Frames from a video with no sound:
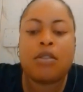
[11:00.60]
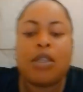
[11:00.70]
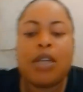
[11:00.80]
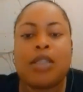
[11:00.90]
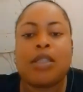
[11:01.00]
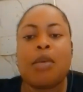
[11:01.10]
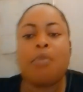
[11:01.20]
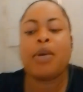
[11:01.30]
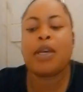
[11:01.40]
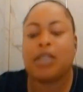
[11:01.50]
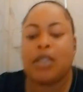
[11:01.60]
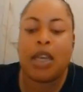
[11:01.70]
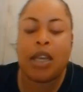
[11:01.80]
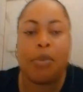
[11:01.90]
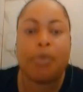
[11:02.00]
their
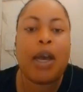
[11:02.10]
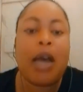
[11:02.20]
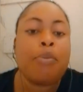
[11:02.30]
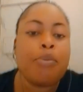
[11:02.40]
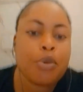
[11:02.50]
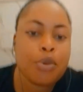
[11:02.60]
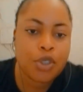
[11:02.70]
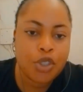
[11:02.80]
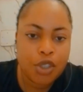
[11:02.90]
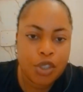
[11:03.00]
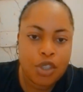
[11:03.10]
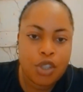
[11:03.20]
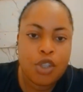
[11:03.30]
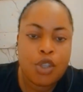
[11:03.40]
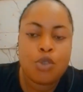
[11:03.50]
step-by-step approach
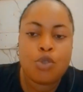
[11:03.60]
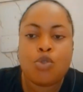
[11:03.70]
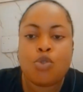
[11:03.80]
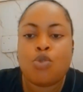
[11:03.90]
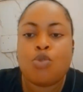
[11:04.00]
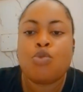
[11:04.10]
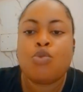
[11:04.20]
to,